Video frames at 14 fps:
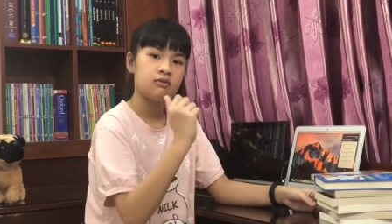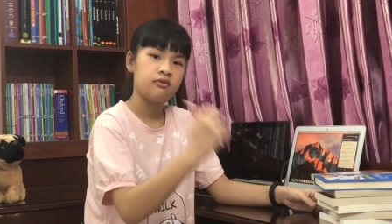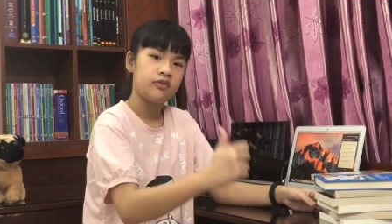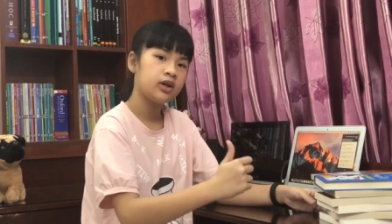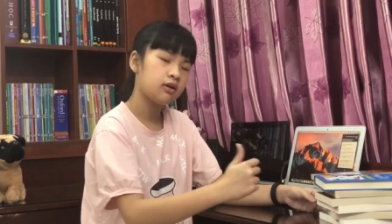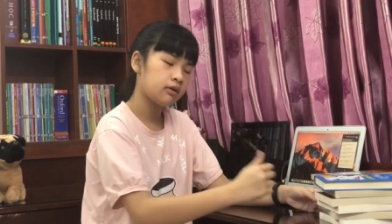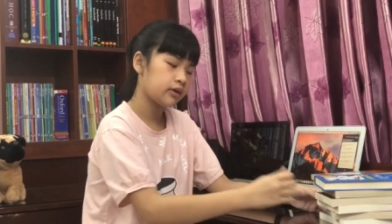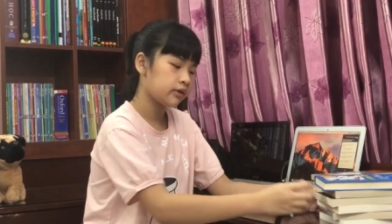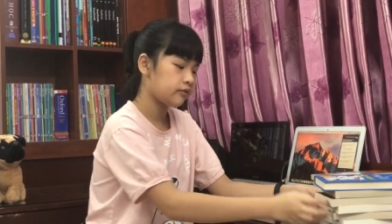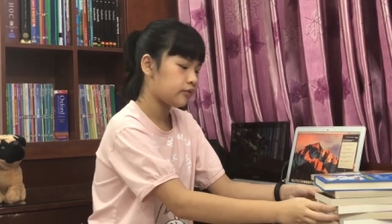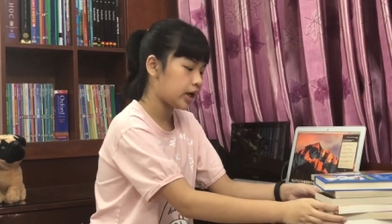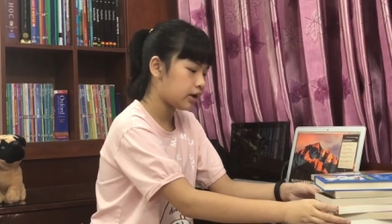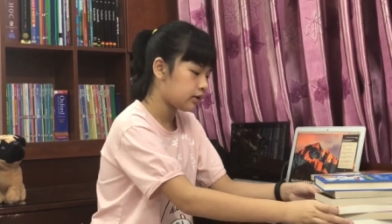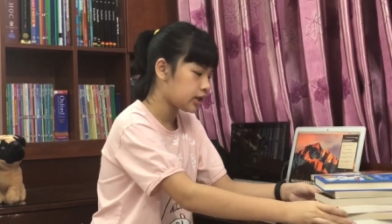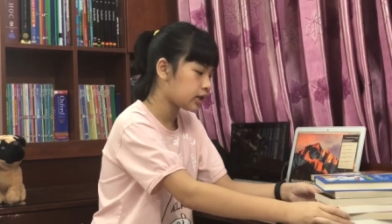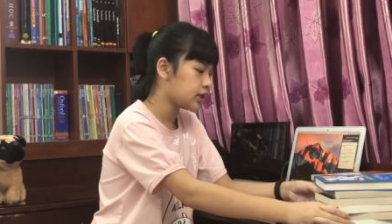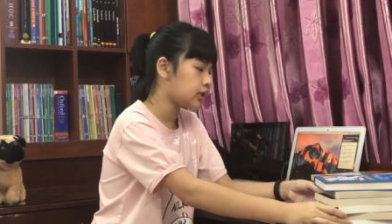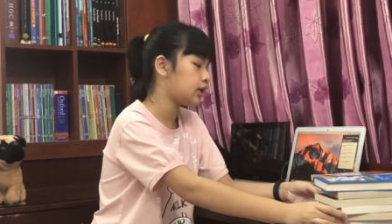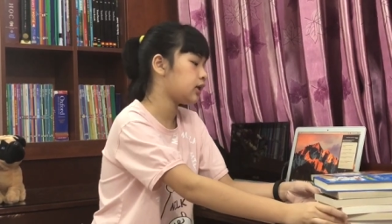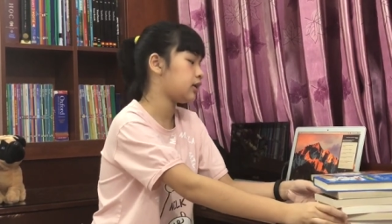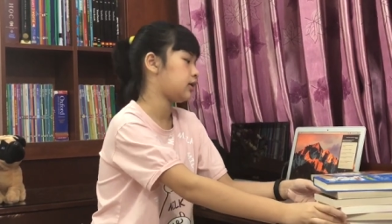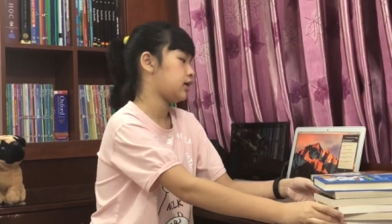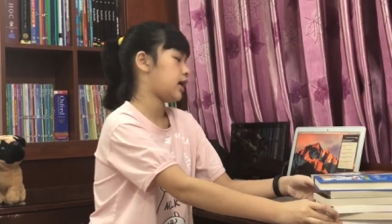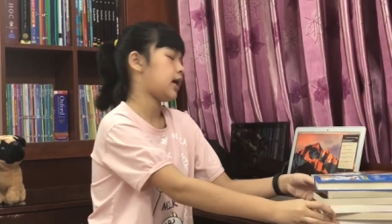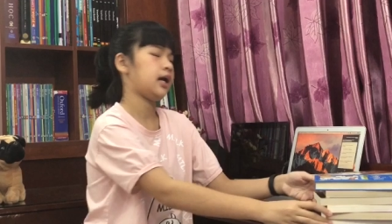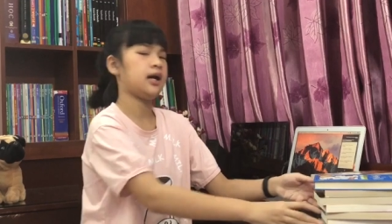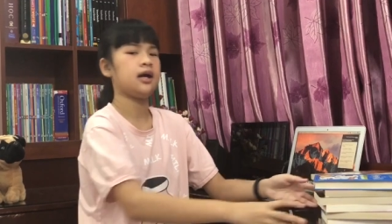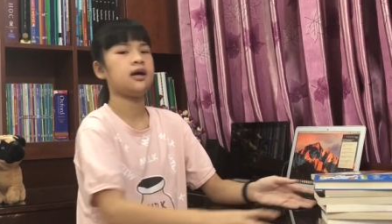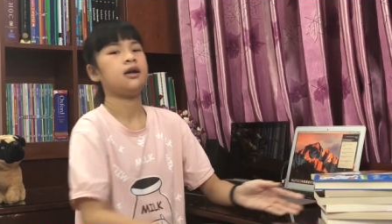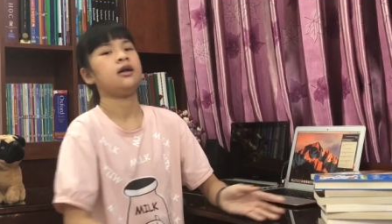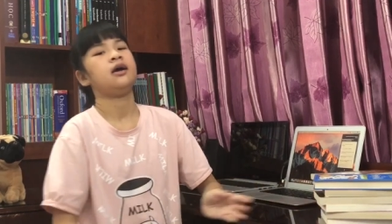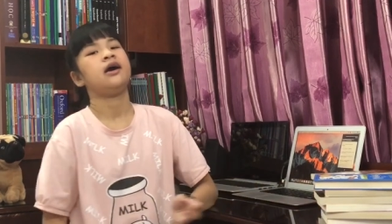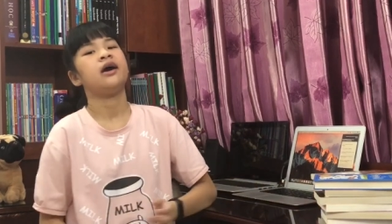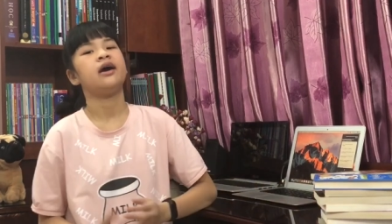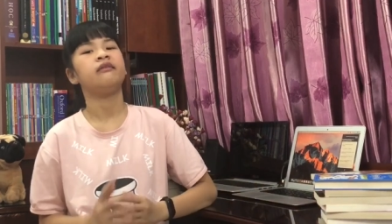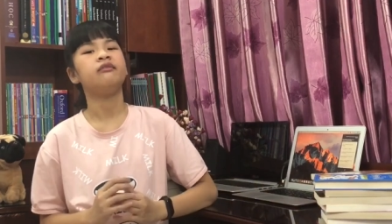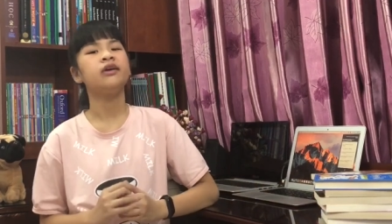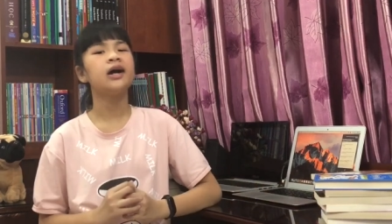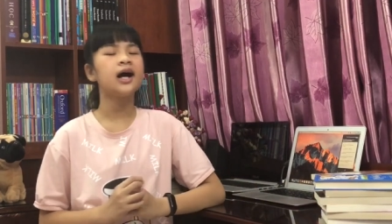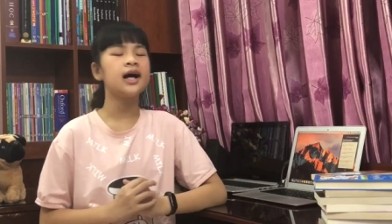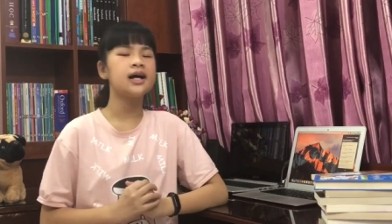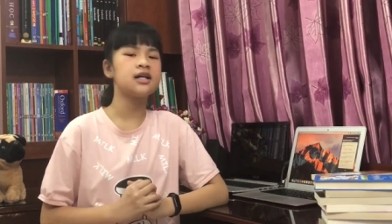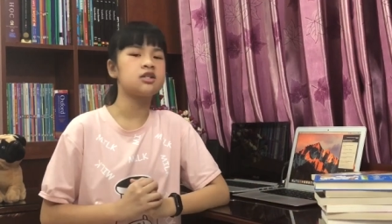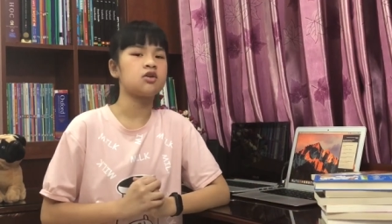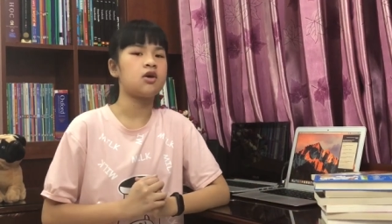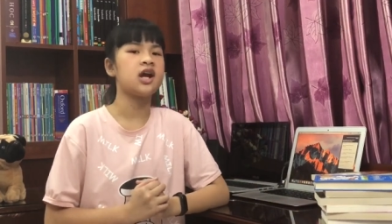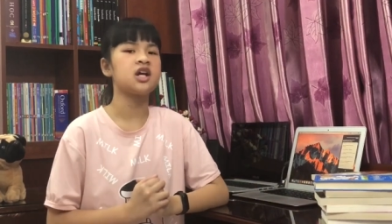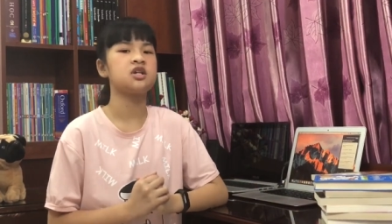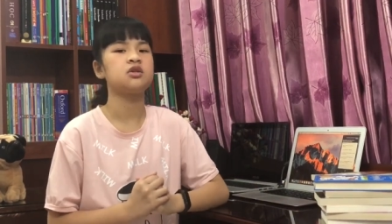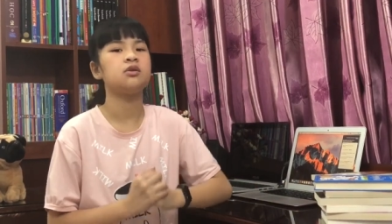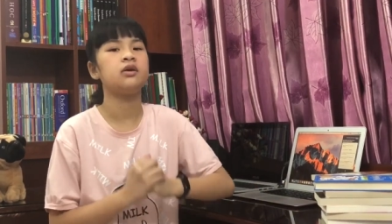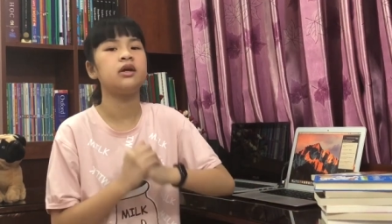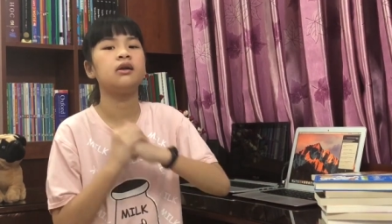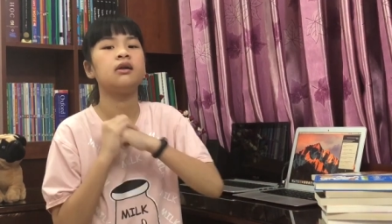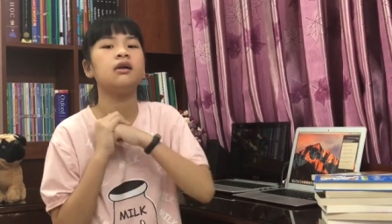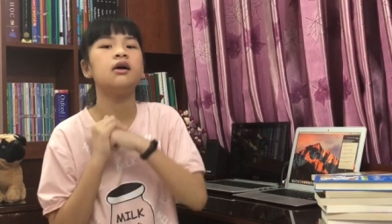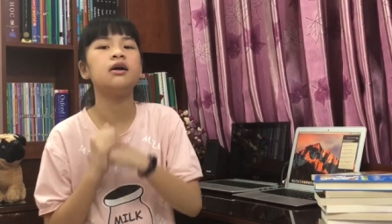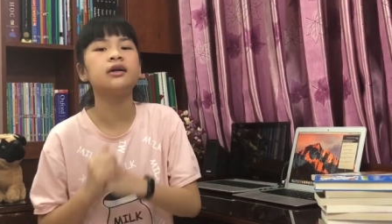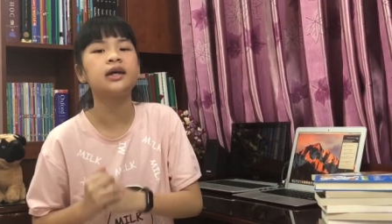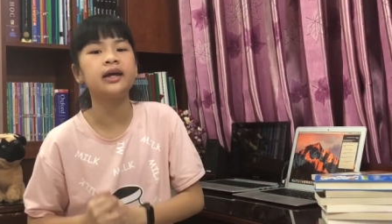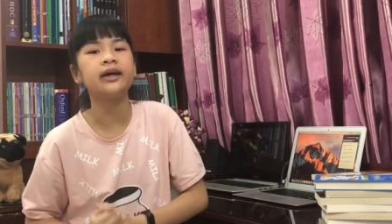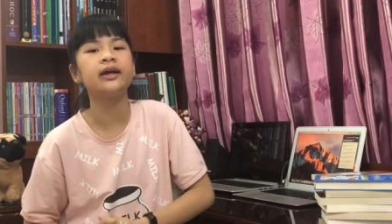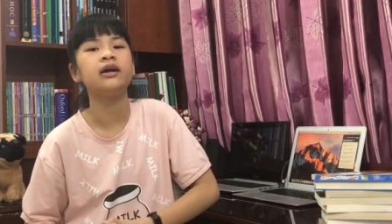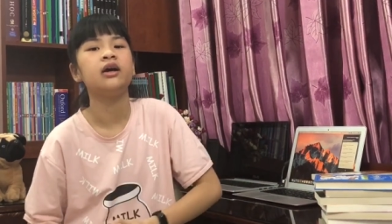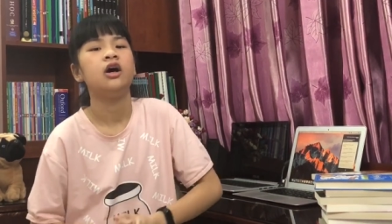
very very good. And if you guys are actually looking